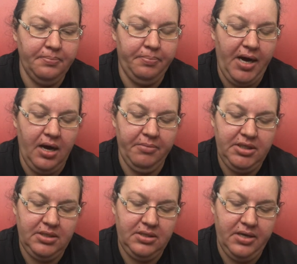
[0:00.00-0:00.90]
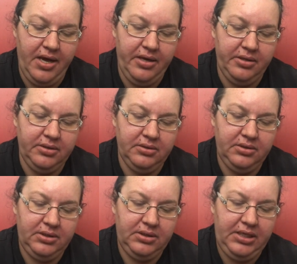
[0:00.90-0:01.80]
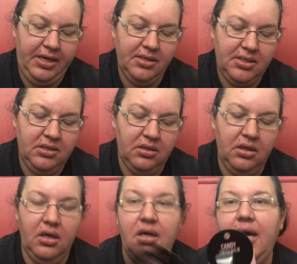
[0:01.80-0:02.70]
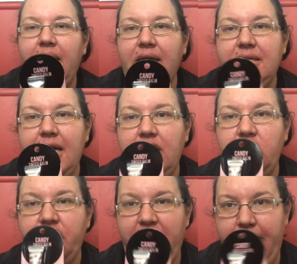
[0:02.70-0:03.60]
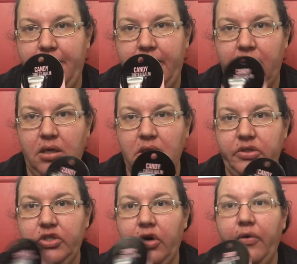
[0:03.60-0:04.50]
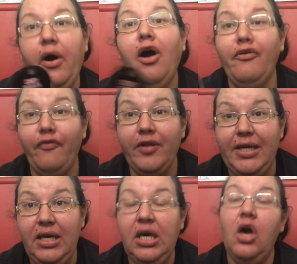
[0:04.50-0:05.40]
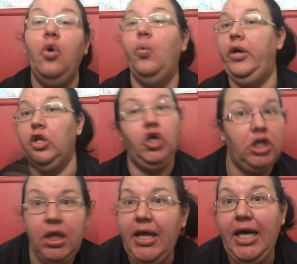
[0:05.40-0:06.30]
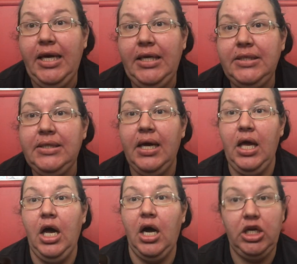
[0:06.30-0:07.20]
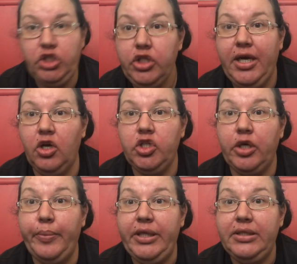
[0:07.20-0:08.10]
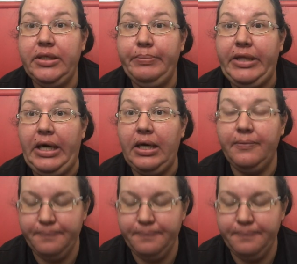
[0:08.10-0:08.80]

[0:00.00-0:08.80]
balm and tint that contains shea butter. So hopefully with all of these, I should get on top of this lip thing.